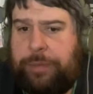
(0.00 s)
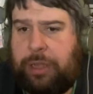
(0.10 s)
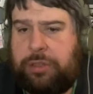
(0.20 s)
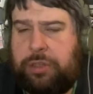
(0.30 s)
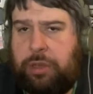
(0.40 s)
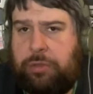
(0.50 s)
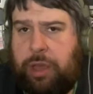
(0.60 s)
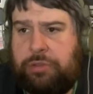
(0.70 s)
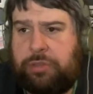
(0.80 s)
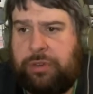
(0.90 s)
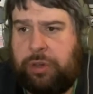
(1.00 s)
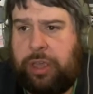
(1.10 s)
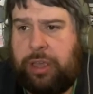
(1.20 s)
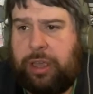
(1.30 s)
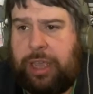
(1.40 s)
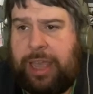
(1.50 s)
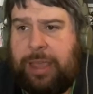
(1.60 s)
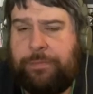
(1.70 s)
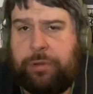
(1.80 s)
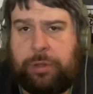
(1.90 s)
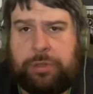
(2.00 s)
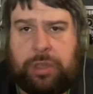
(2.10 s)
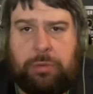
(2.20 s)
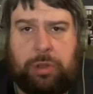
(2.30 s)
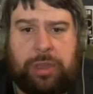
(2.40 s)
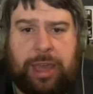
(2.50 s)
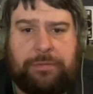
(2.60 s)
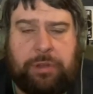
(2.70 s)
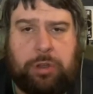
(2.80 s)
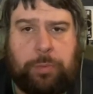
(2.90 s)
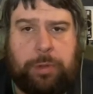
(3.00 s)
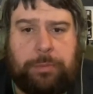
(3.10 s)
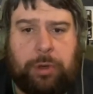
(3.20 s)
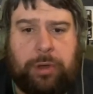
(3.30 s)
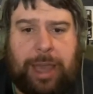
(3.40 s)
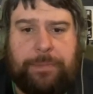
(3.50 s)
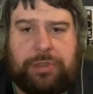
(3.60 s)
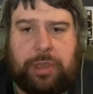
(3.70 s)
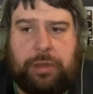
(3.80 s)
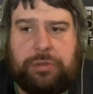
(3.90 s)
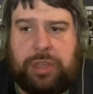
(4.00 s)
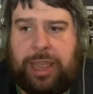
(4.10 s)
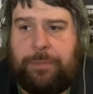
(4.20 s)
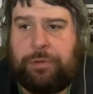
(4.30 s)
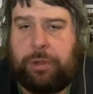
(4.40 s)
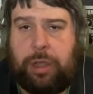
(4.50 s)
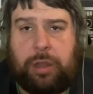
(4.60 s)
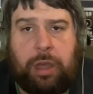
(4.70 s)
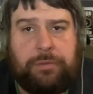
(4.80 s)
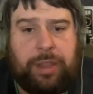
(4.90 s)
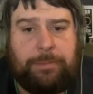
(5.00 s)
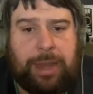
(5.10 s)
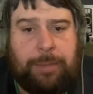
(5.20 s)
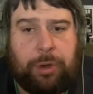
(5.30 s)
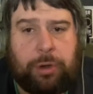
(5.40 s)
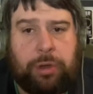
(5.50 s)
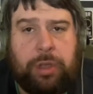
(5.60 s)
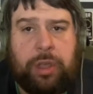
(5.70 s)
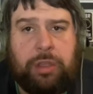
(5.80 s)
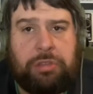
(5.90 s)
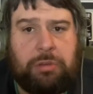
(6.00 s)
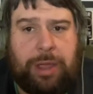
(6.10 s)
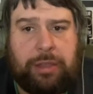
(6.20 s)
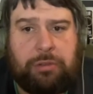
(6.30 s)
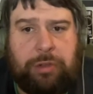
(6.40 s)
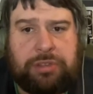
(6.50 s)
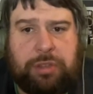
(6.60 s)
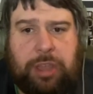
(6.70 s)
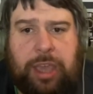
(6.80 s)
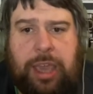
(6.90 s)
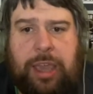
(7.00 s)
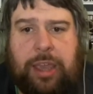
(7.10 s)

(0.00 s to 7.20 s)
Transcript: to do those for you in April. So look out for a couple more episodes in April, and hopefully many more throughout the rest of the year.